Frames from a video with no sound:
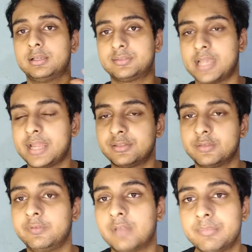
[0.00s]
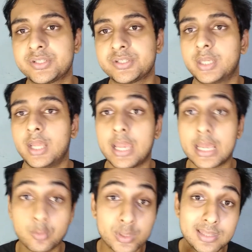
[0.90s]
Signs of inflammation,
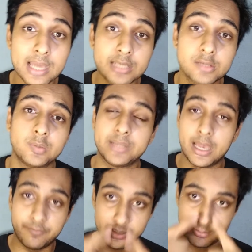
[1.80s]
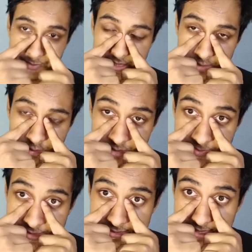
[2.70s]
and with that you'll be having pain on the
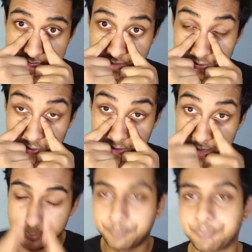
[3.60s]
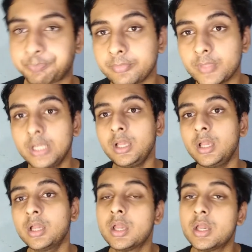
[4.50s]
middle canthus. Okay,
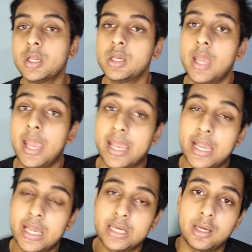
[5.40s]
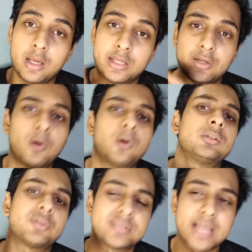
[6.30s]
and
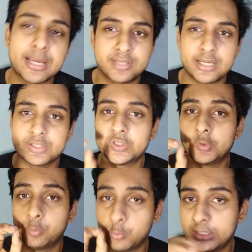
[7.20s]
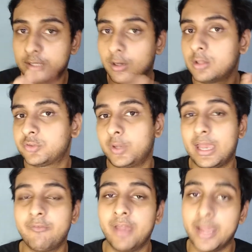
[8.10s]
also sinusitis, you will also
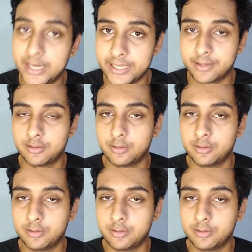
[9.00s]
have headache.